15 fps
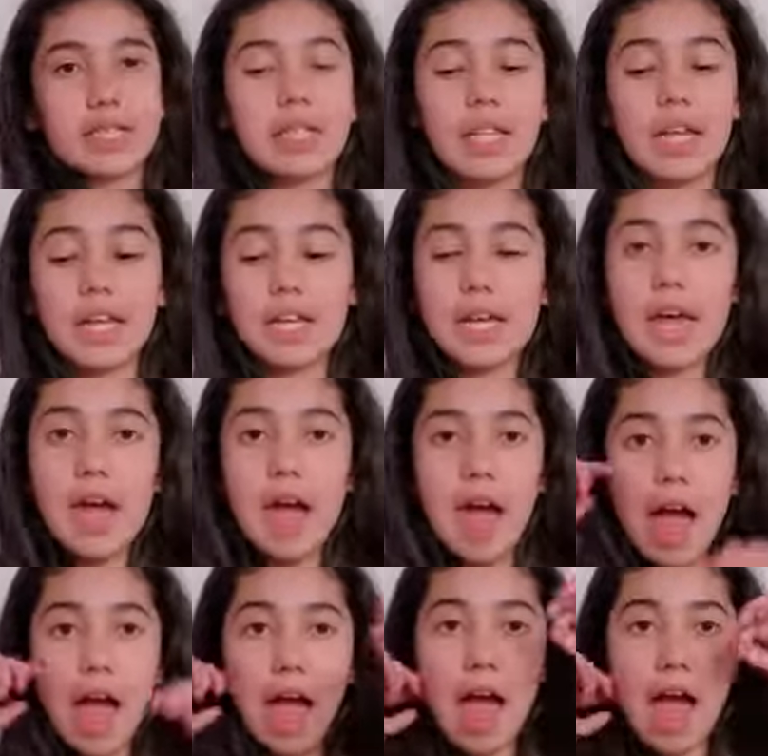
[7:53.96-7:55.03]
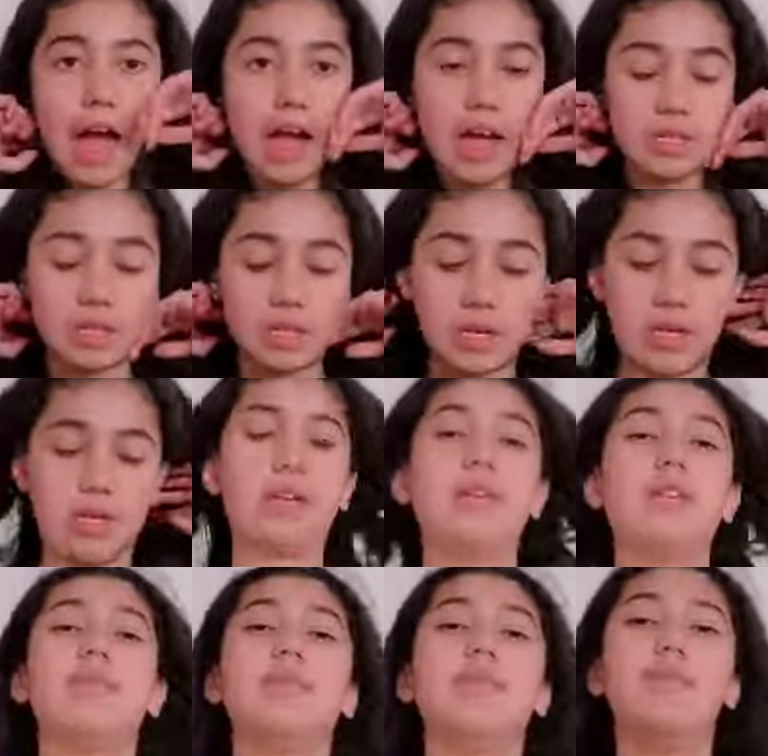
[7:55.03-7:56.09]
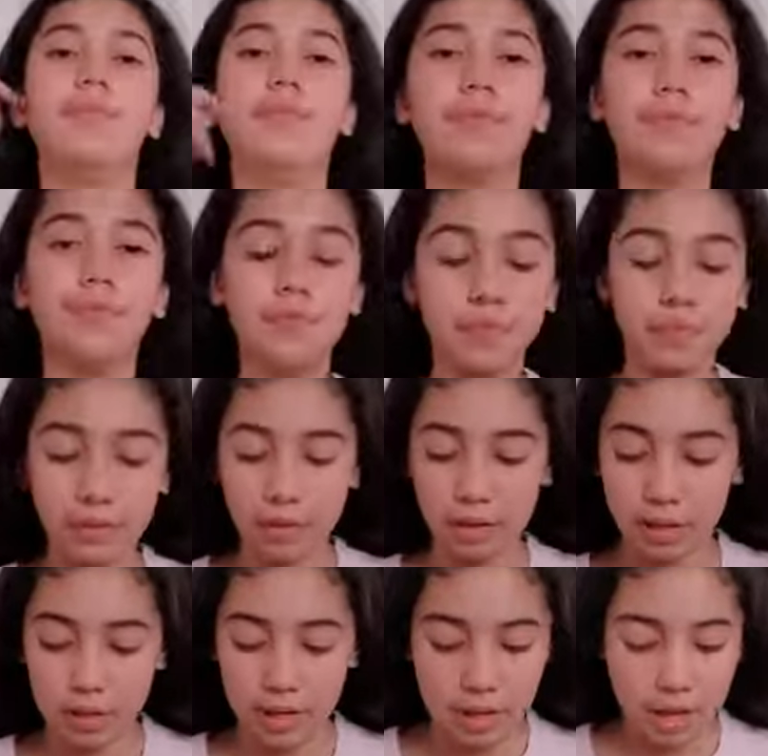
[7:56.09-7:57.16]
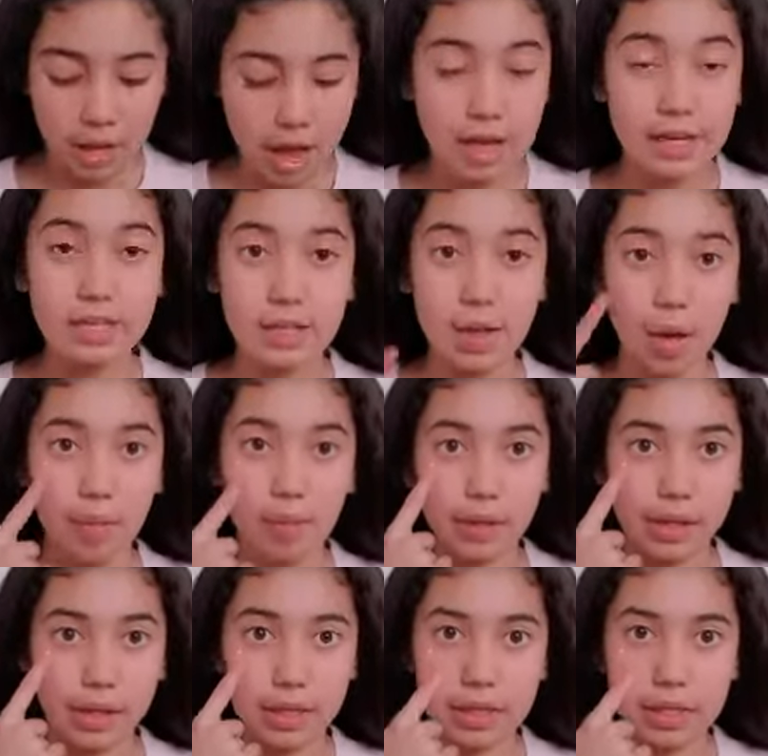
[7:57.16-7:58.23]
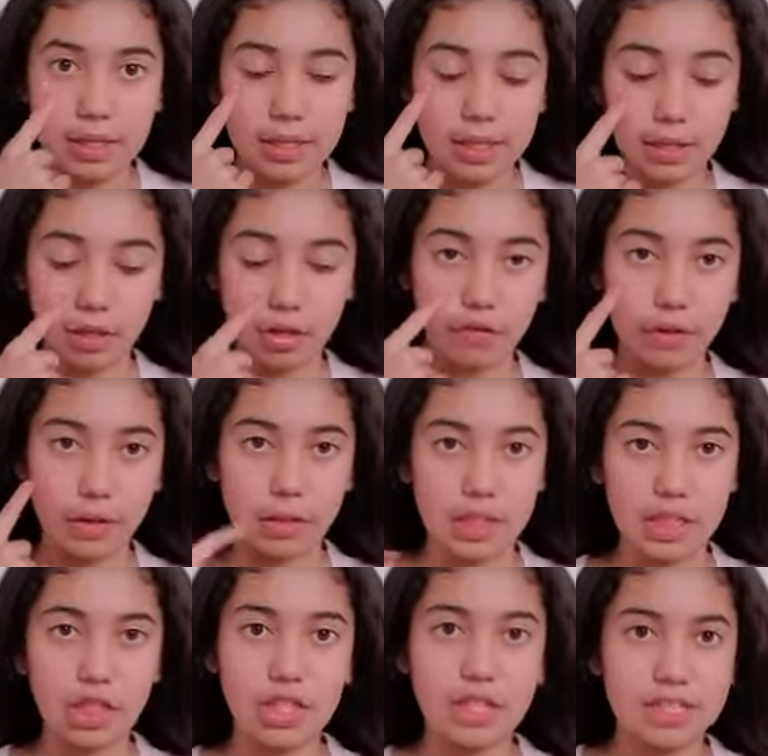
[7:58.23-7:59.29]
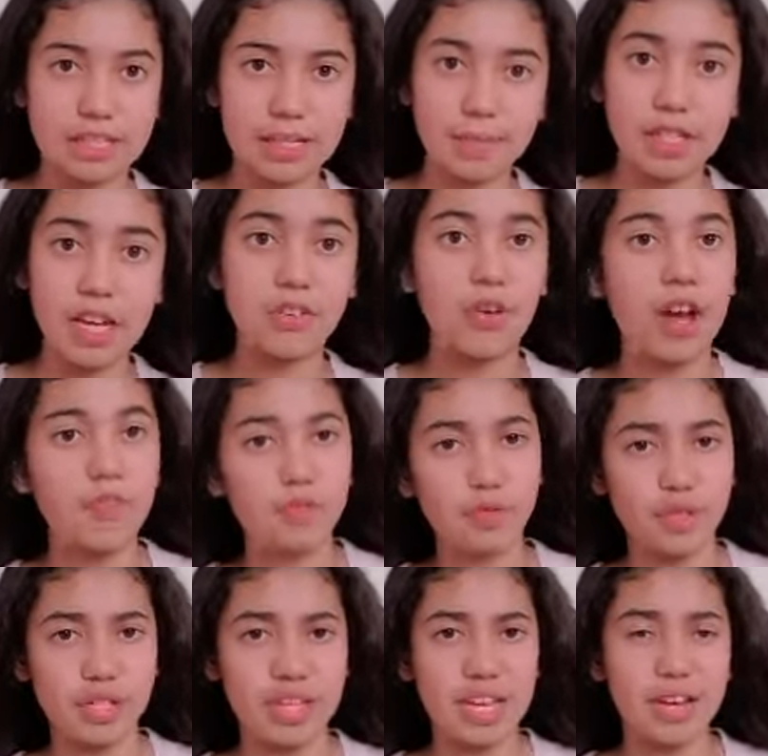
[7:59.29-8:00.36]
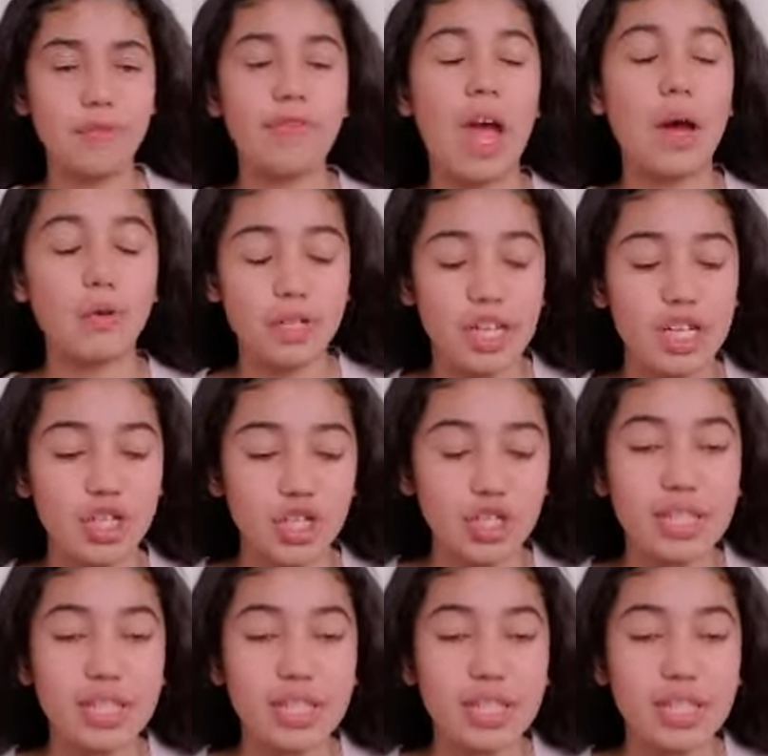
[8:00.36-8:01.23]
to like add um, add some like concealer or foundation except I don't have foundation